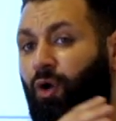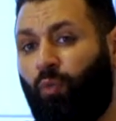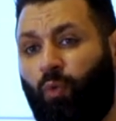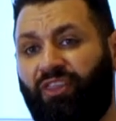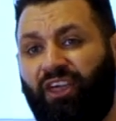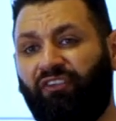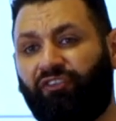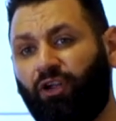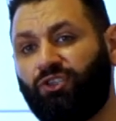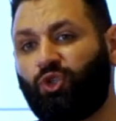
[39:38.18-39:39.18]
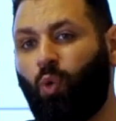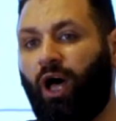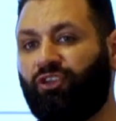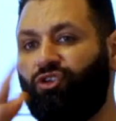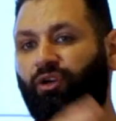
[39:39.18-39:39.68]
With a front
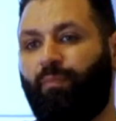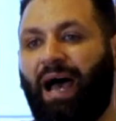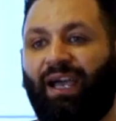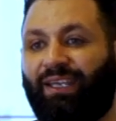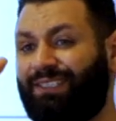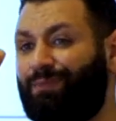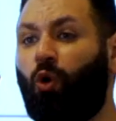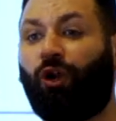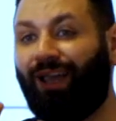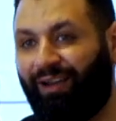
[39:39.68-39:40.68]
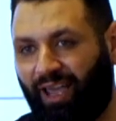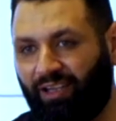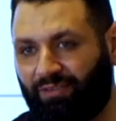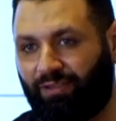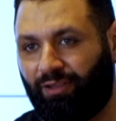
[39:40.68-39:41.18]
squat, your back is more
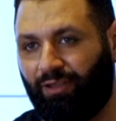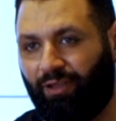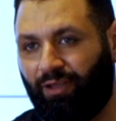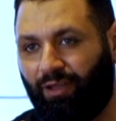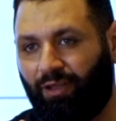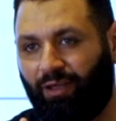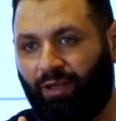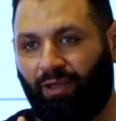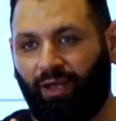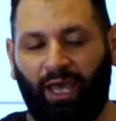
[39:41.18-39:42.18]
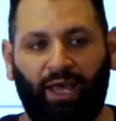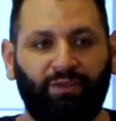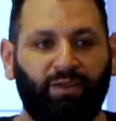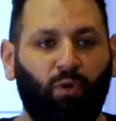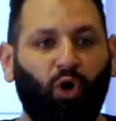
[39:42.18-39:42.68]
erect,
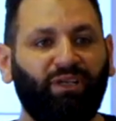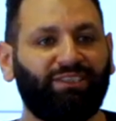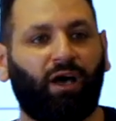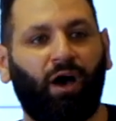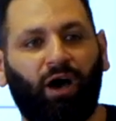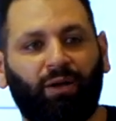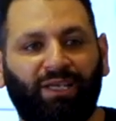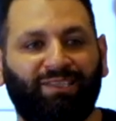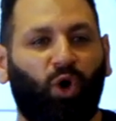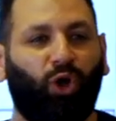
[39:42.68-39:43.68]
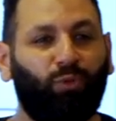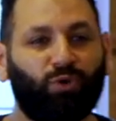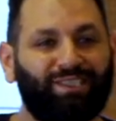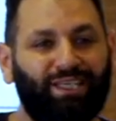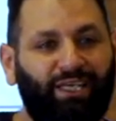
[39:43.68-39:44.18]
and the moment arm is
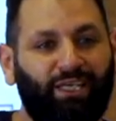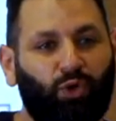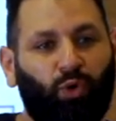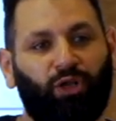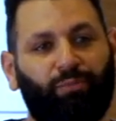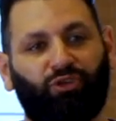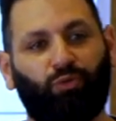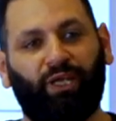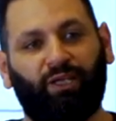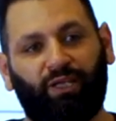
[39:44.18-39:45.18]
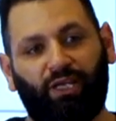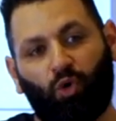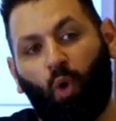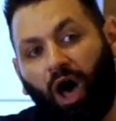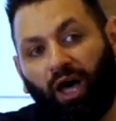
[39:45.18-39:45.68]
almost equal between the
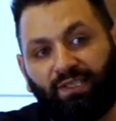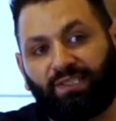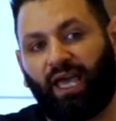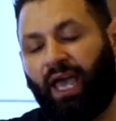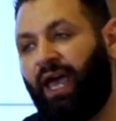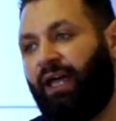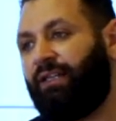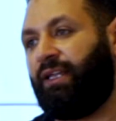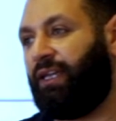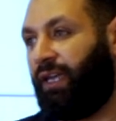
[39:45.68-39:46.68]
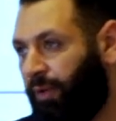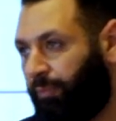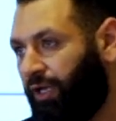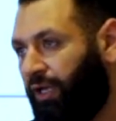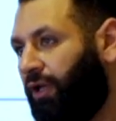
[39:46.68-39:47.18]
quads and the
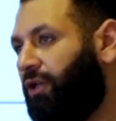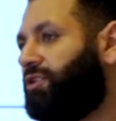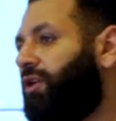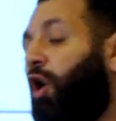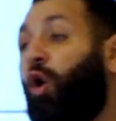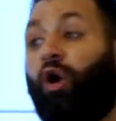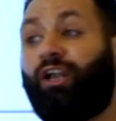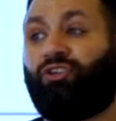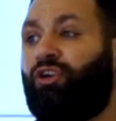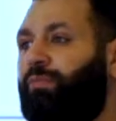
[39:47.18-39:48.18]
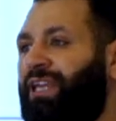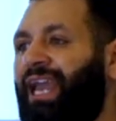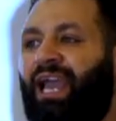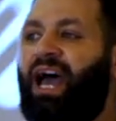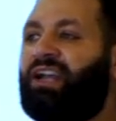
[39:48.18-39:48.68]
hip. Or it could be
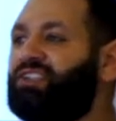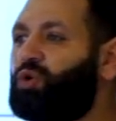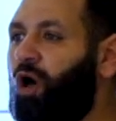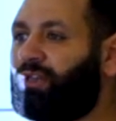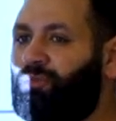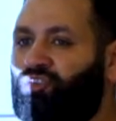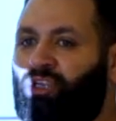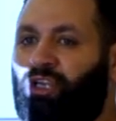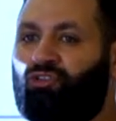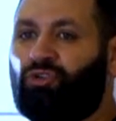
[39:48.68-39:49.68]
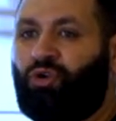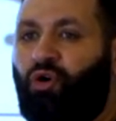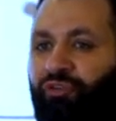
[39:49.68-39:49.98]
a hack squat machine, so go